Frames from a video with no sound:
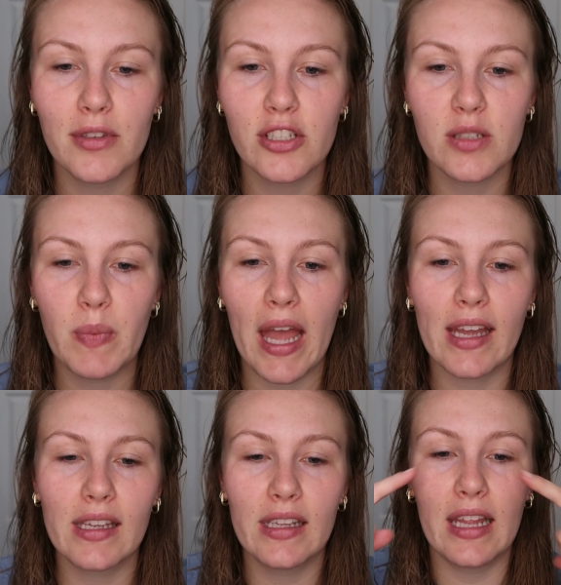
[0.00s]
just
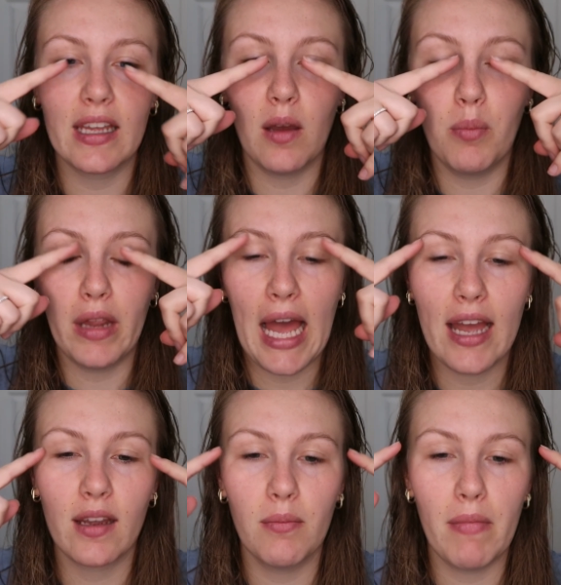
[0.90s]
packing like a
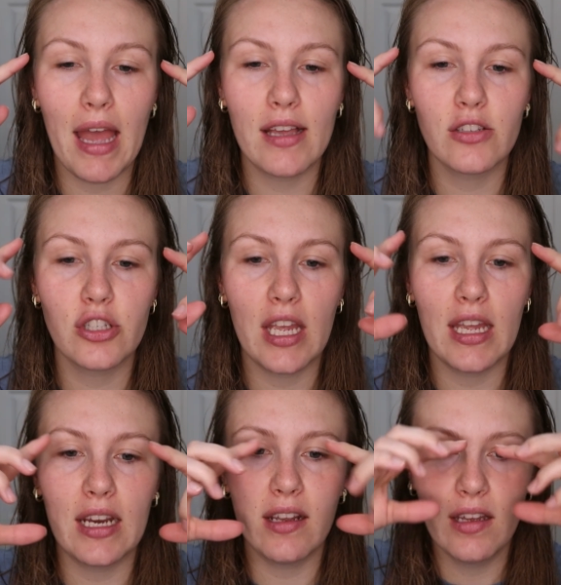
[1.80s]
black matte
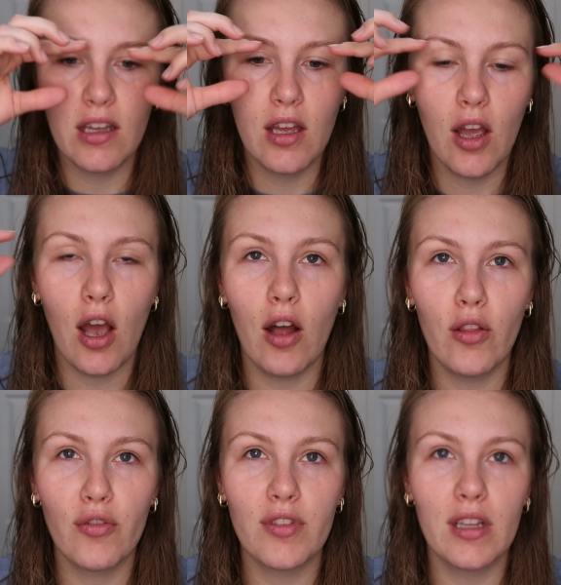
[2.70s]
shade all
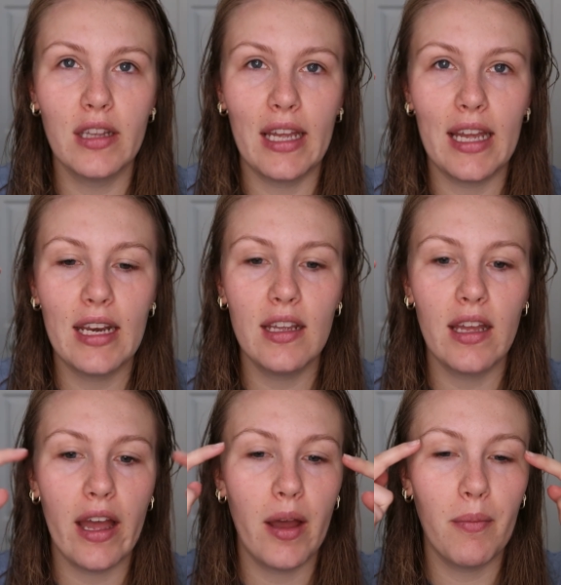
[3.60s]
over the lid.
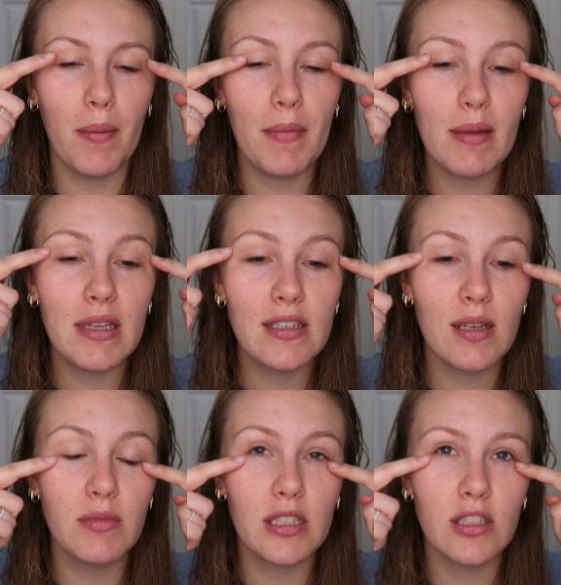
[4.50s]
Maybe
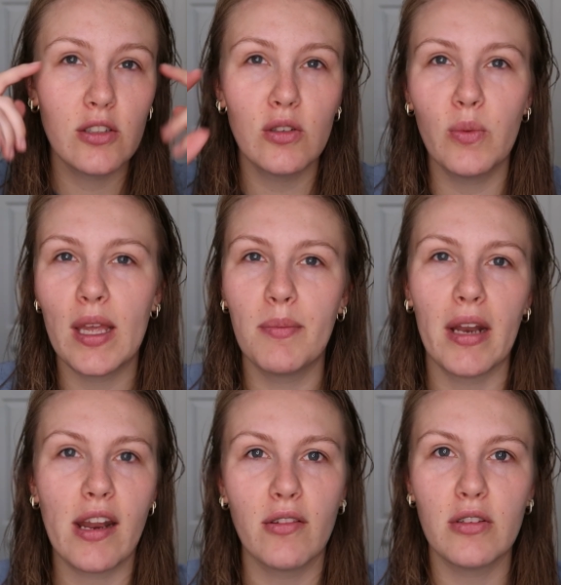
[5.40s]
attempting to do a wing, but
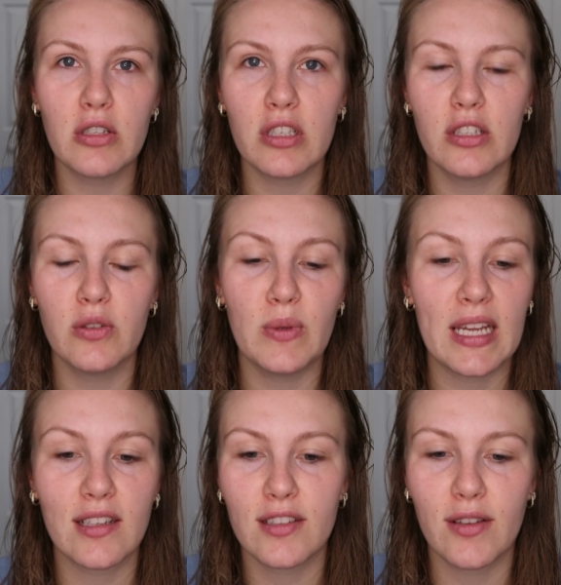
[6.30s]
I don't usually do
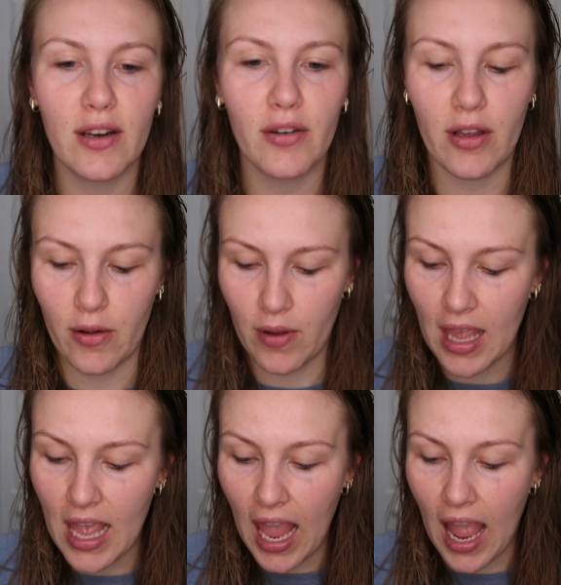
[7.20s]
wings, so I don't know.
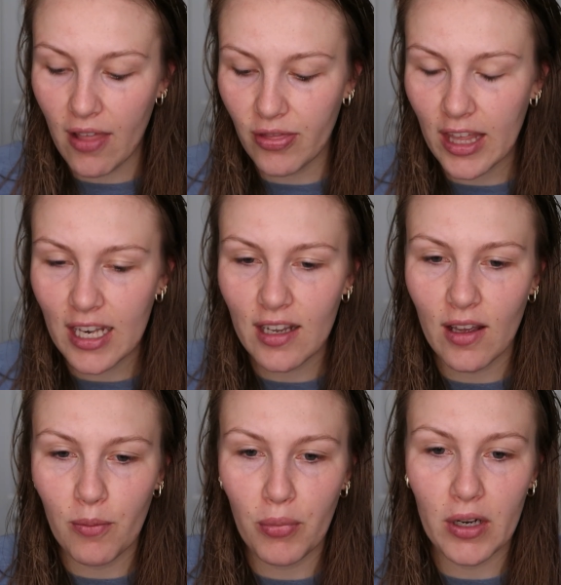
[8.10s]
And then
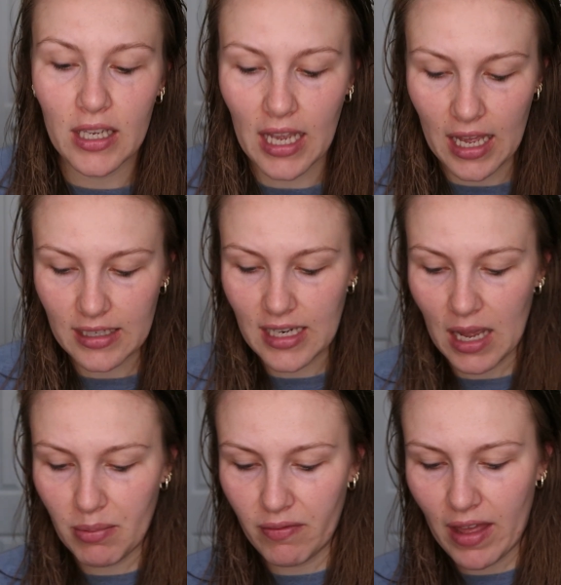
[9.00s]
putting on
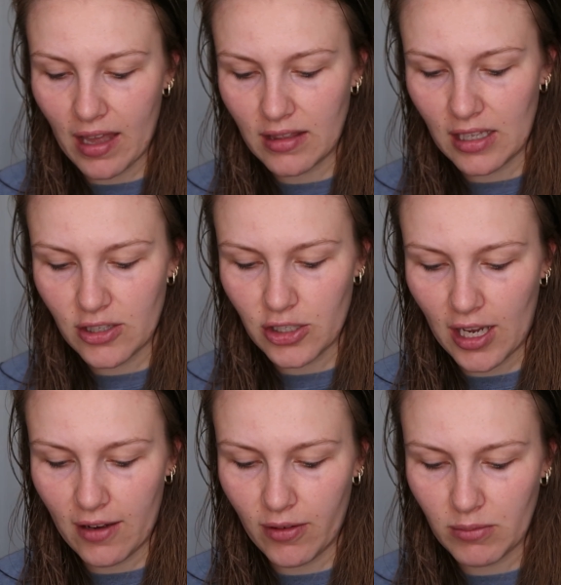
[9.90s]
top of that this
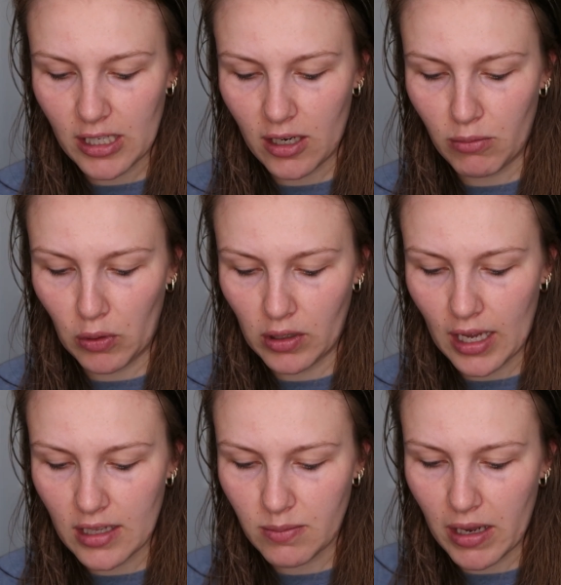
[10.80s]
shade from Terra
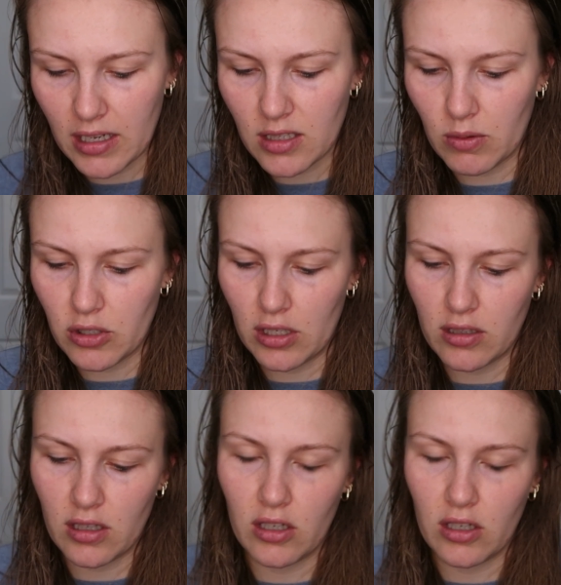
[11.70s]
Cosmetics, which is